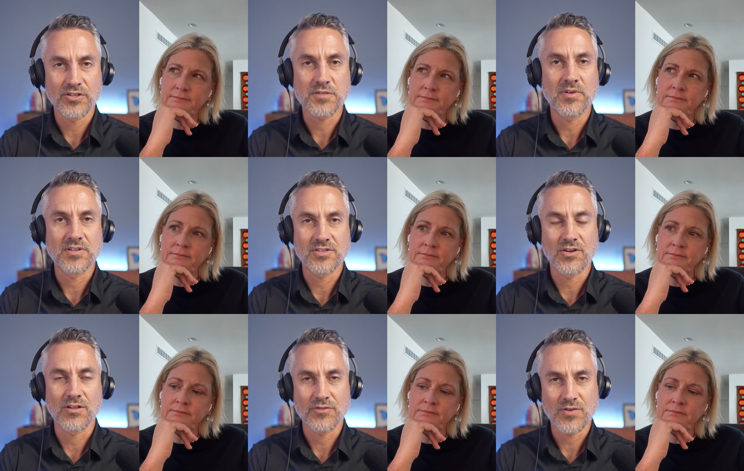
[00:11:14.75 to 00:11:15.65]
Speaker 1: your experience and
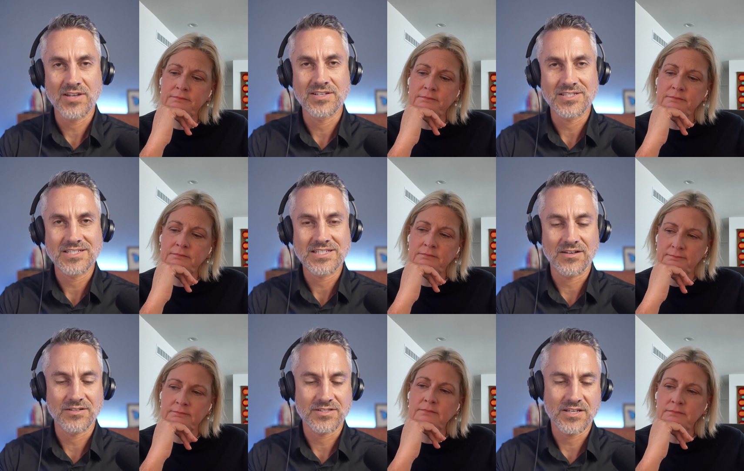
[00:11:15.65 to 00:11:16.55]
all, if you had to sit
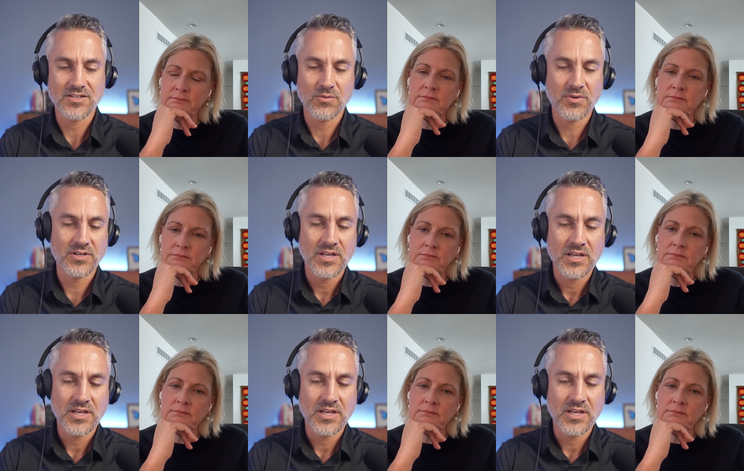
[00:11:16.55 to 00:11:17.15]
down and say, you know what,